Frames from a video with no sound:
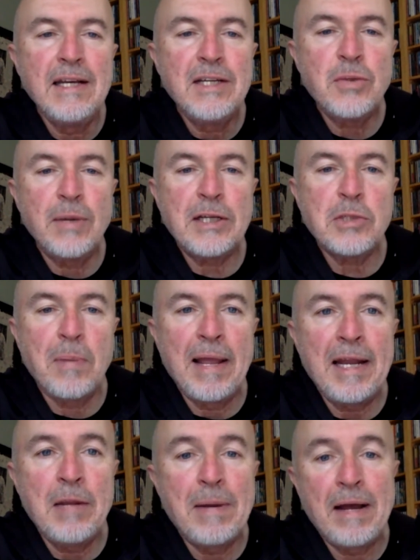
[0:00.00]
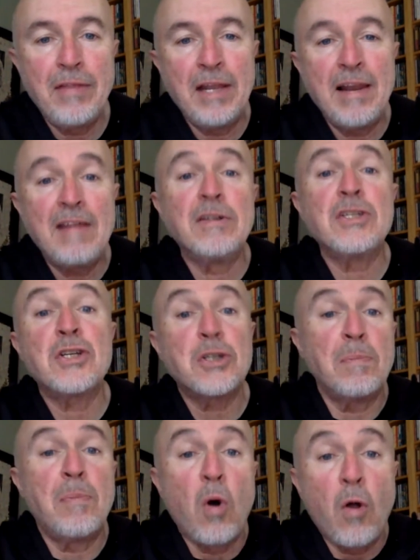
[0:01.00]
to explain about the levels of
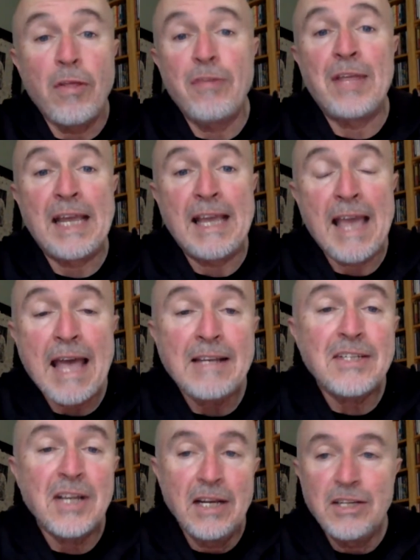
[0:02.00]
support that they get,